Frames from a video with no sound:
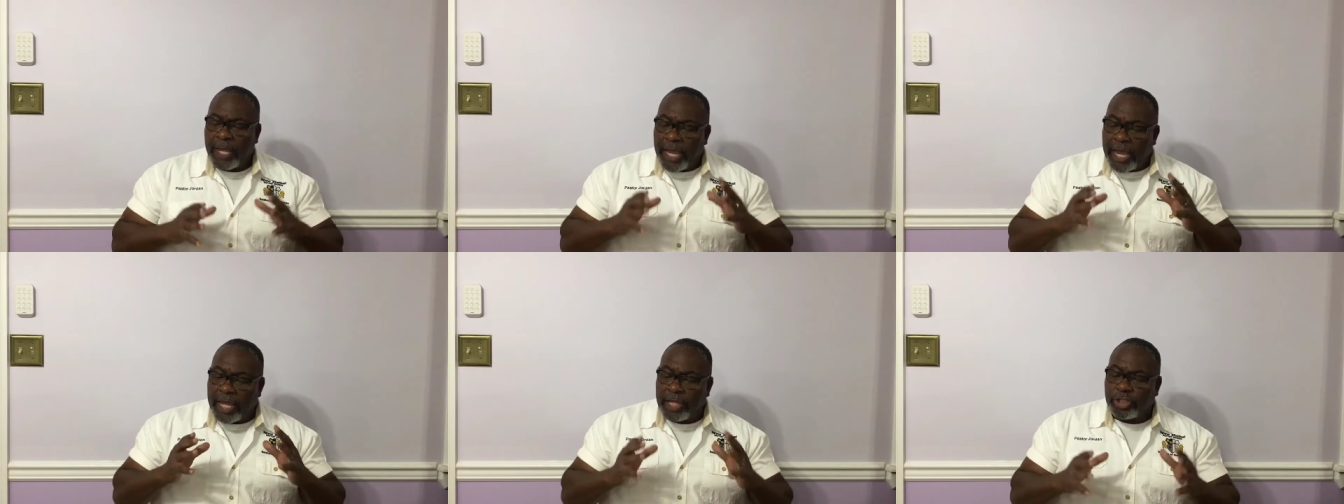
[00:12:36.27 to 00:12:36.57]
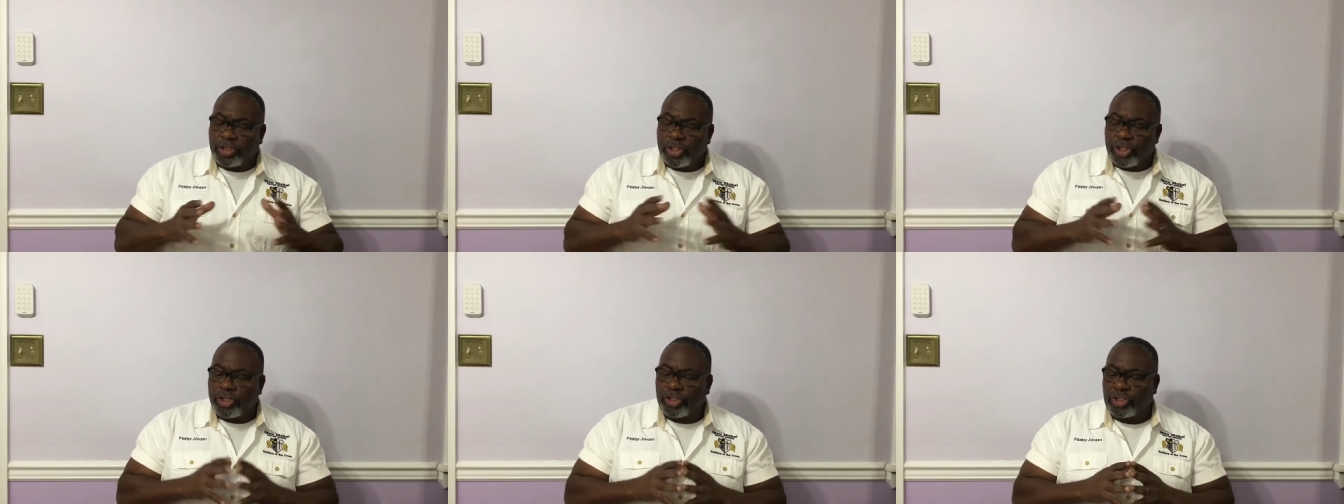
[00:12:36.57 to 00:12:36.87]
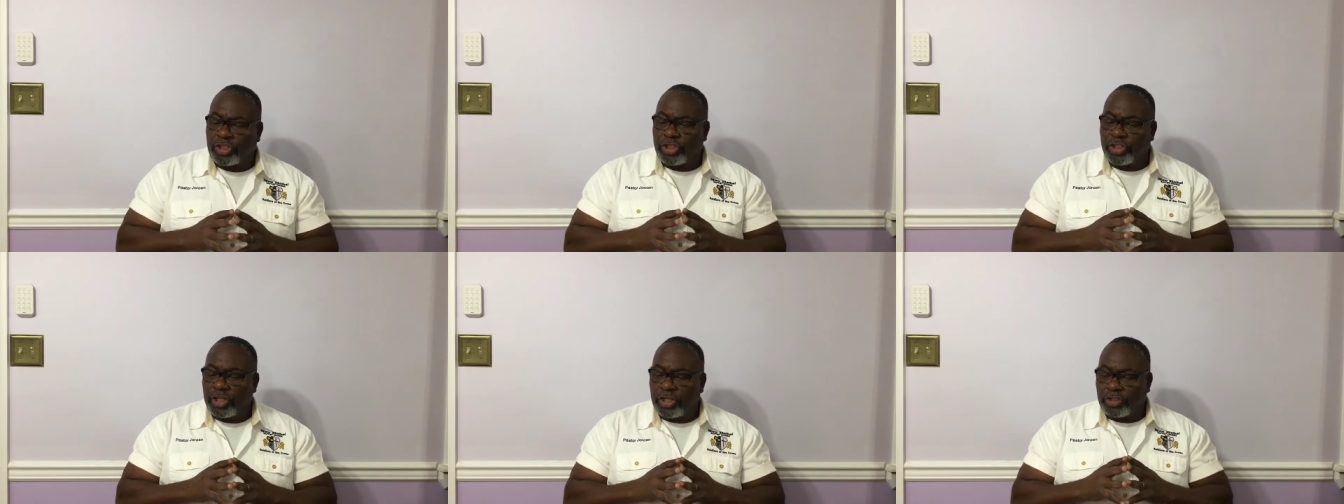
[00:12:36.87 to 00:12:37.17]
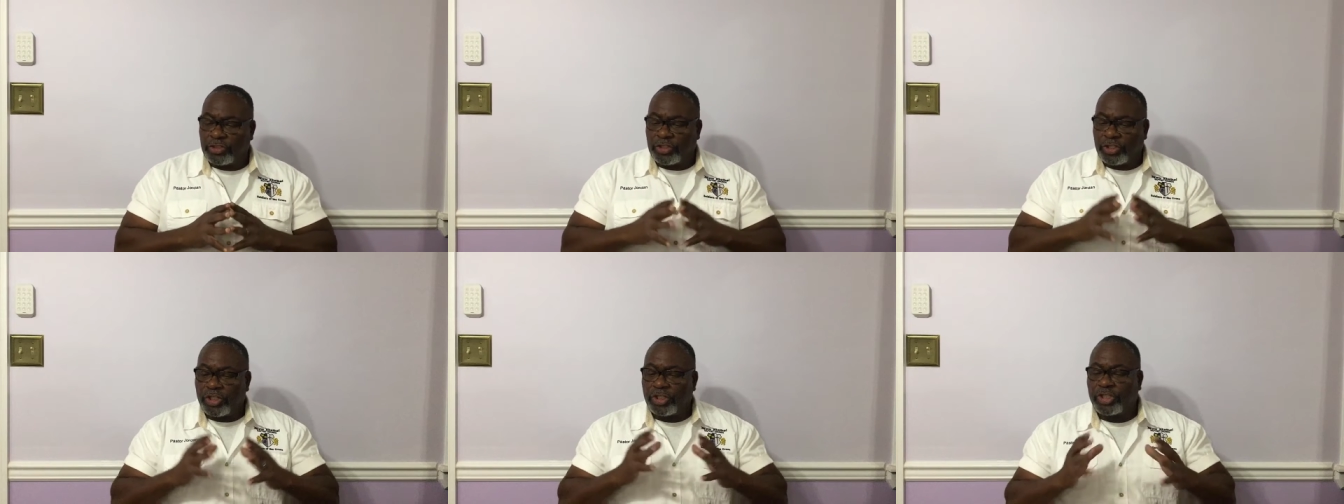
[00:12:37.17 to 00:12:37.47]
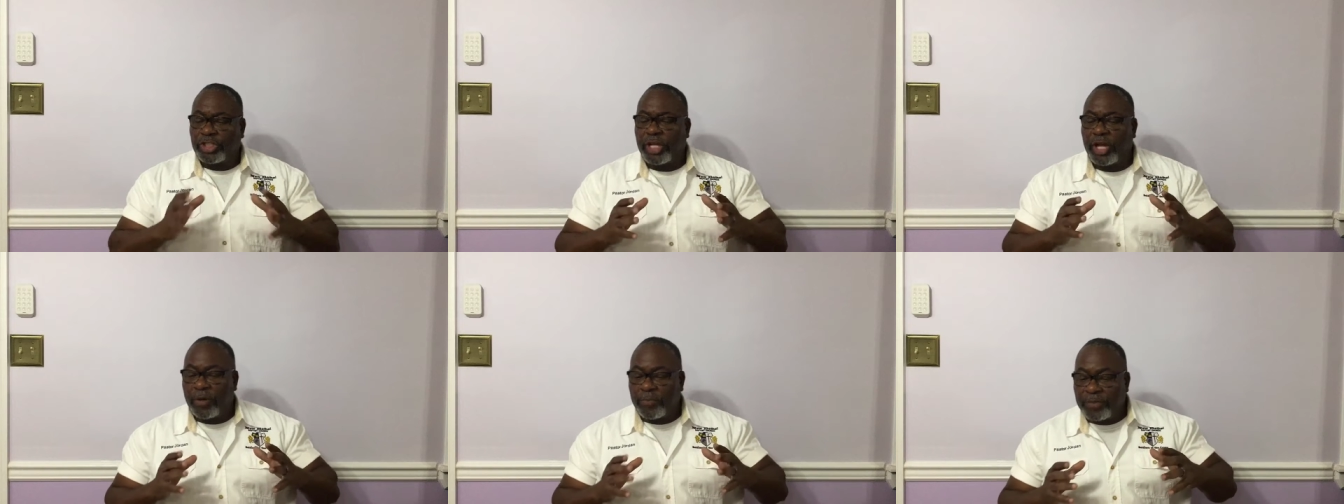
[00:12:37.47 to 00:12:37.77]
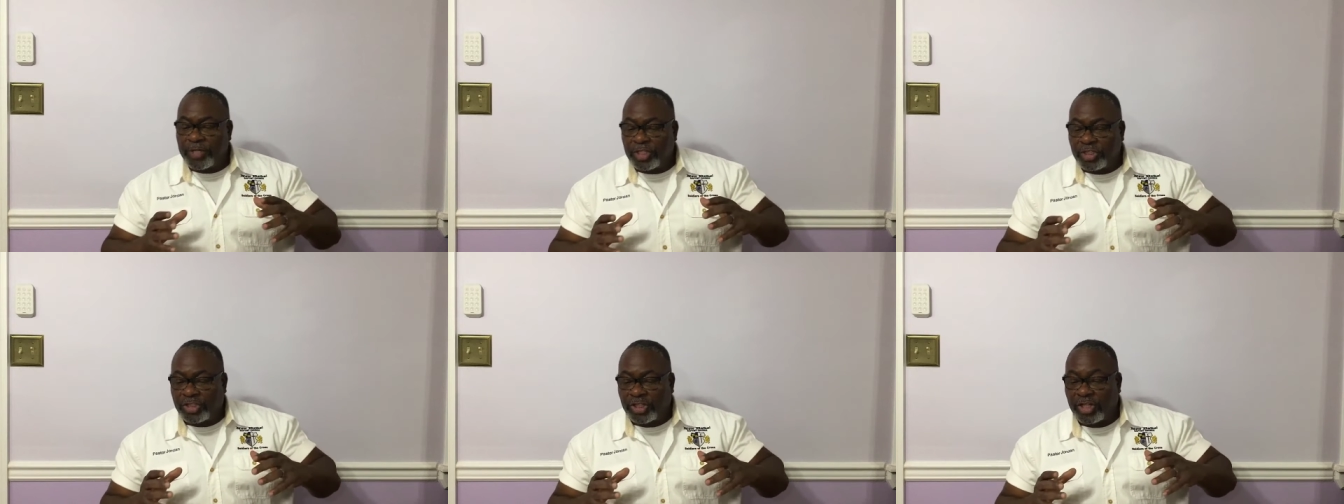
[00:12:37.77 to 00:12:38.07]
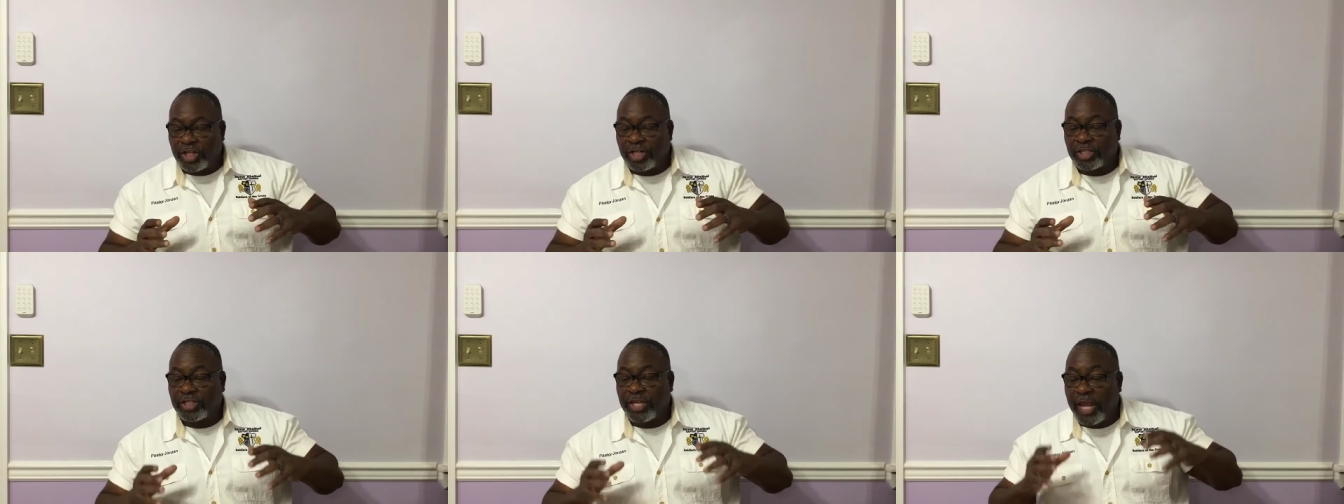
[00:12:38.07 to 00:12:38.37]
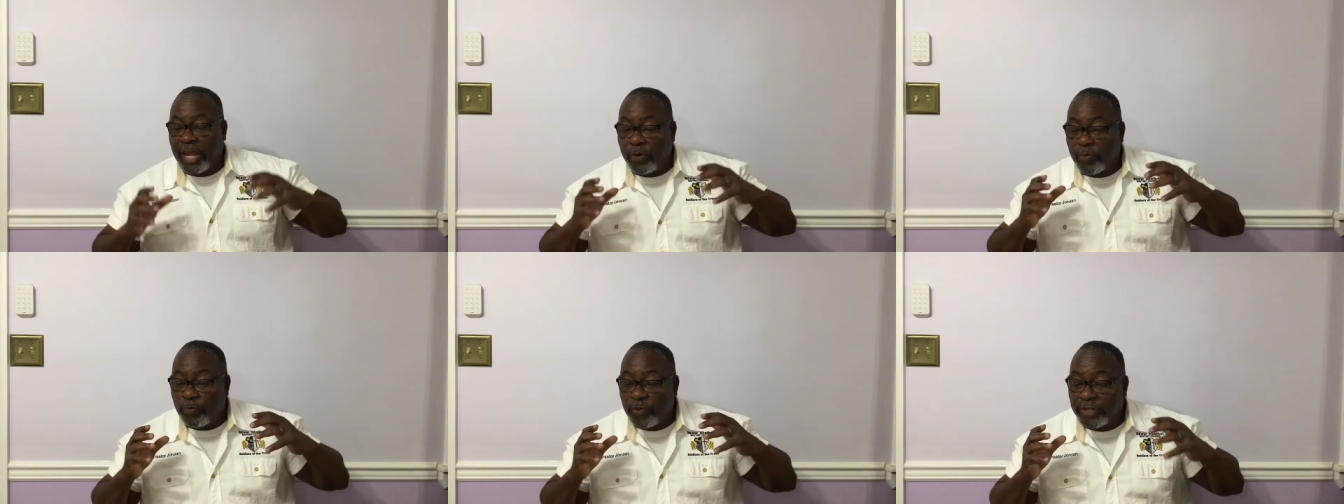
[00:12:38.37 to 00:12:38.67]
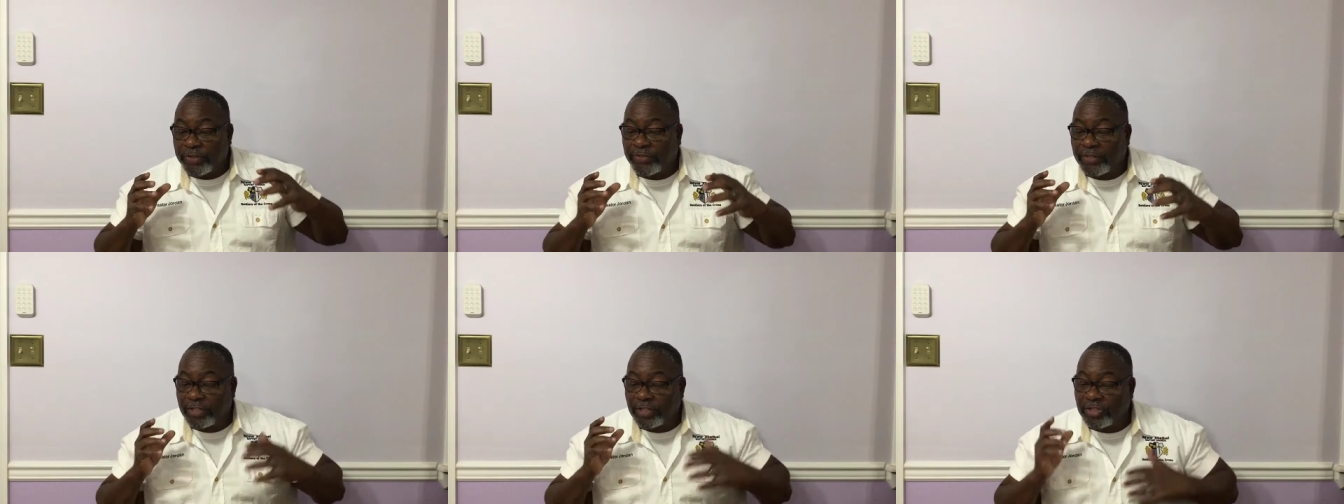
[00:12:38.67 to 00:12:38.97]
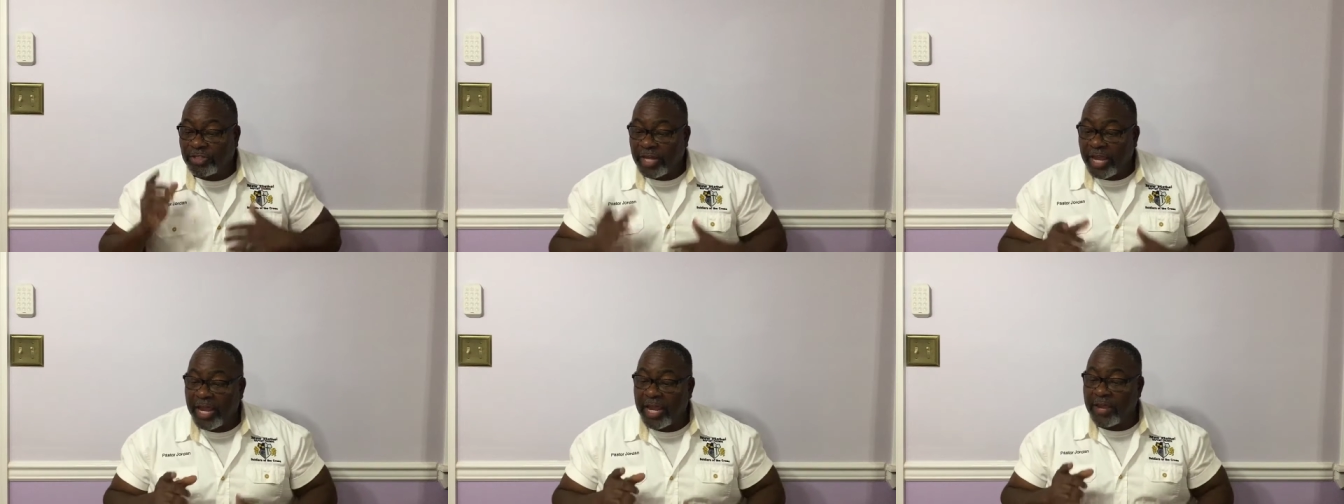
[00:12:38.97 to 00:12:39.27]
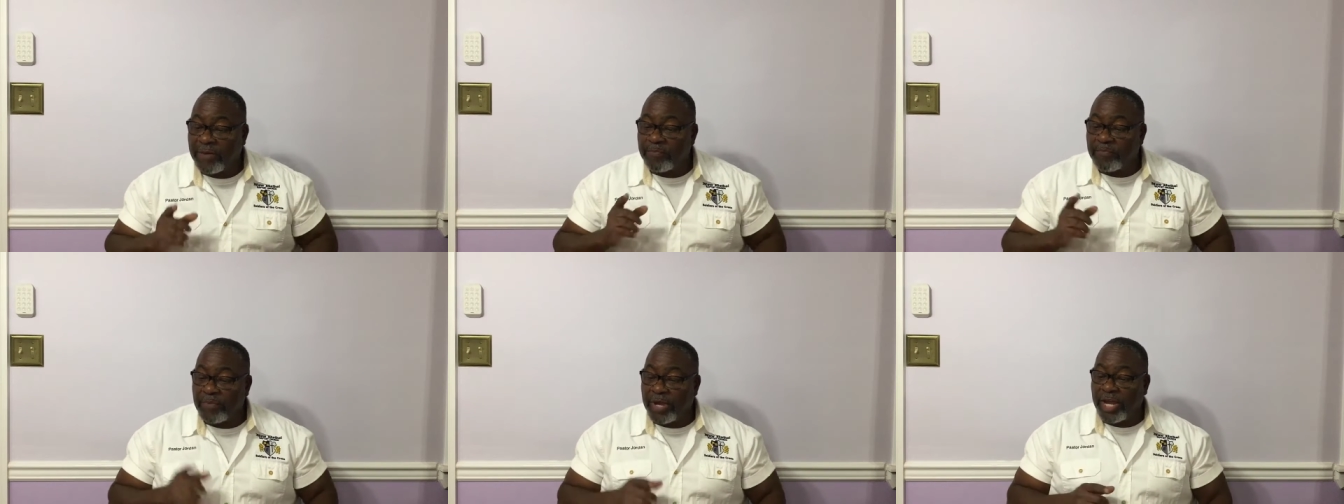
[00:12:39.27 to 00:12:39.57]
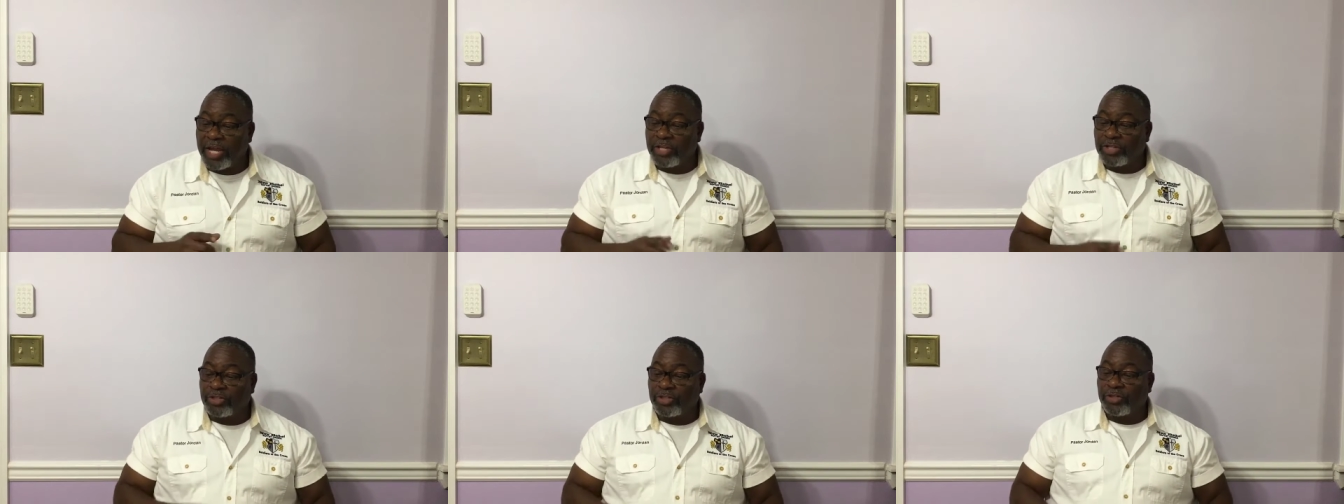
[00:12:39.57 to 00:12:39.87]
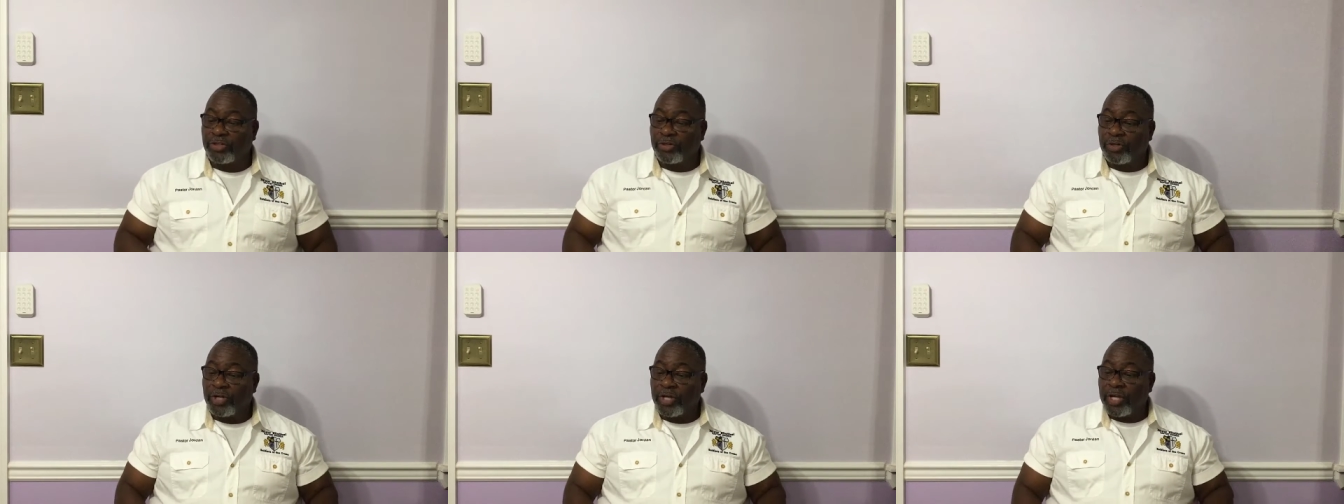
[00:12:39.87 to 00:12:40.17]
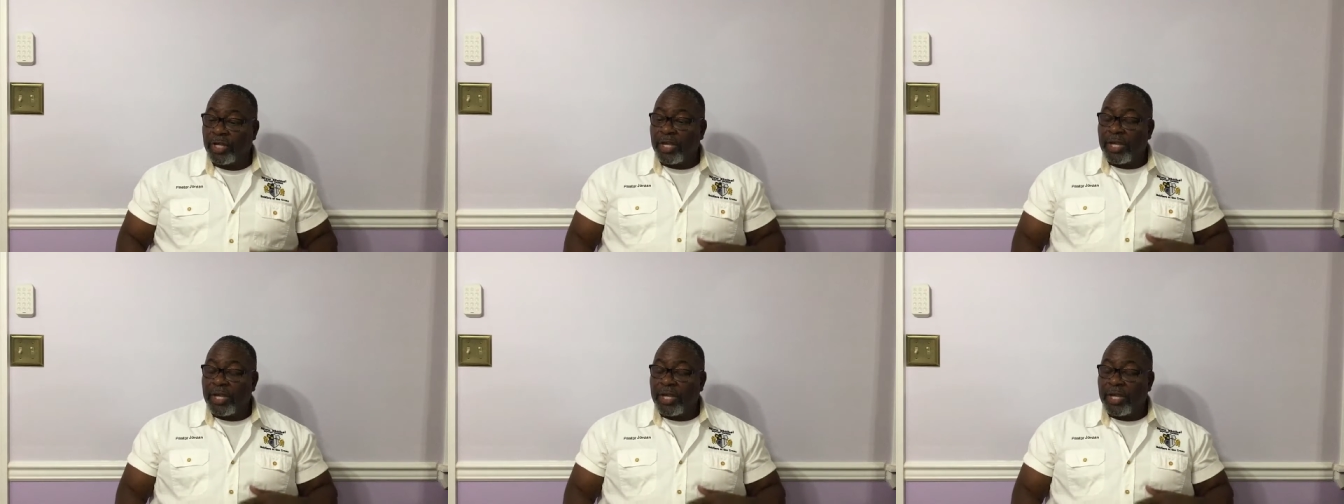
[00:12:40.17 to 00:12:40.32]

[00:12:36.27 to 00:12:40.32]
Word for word: And ye, ye shall be judged. And with the same measure,